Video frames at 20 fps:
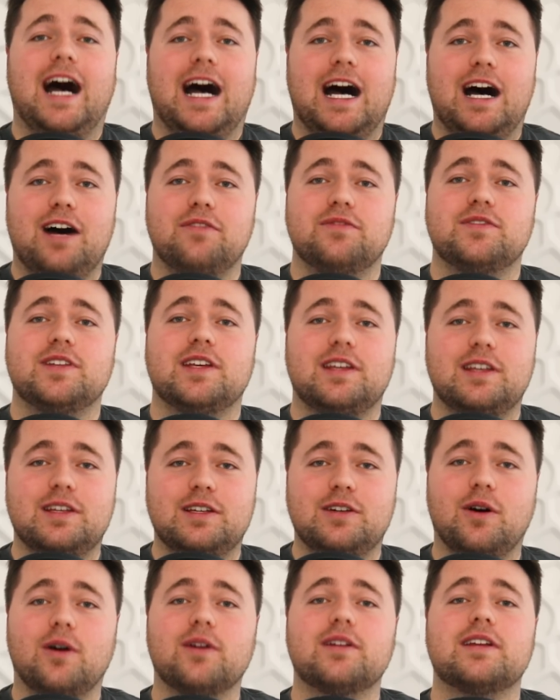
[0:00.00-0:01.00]
after he
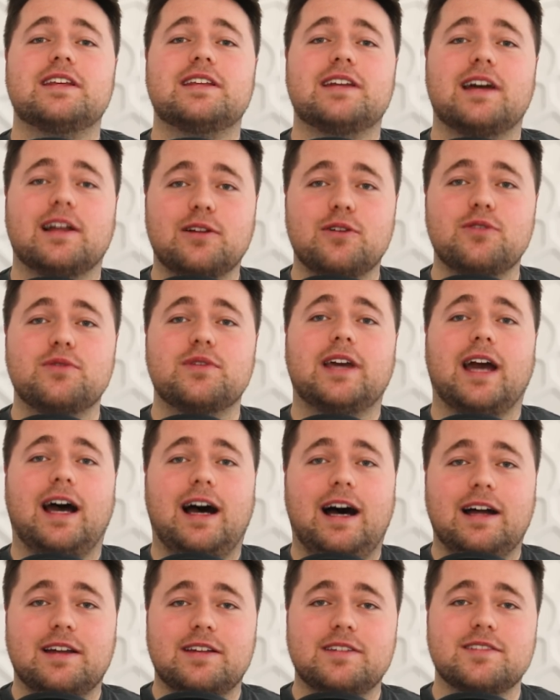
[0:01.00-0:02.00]
got yellow
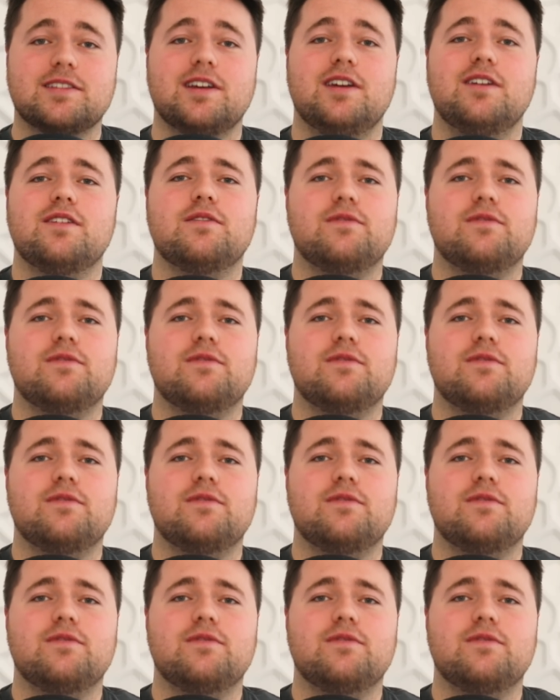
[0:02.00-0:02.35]
carded.